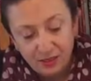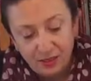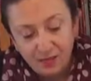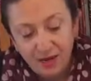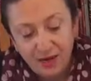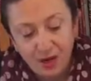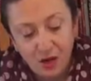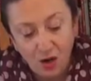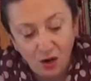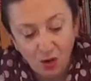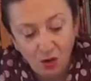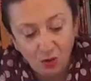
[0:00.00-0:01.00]
to make a
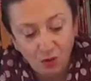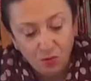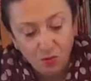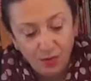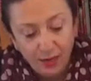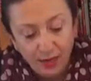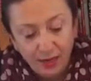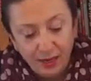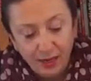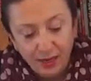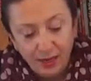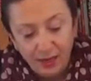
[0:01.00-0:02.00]
hole
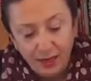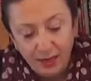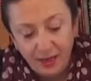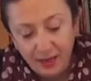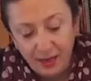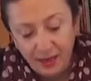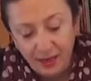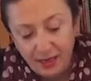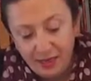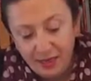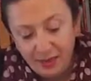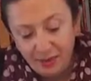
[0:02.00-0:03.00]

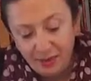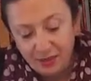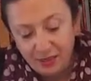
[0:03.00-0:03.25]
in that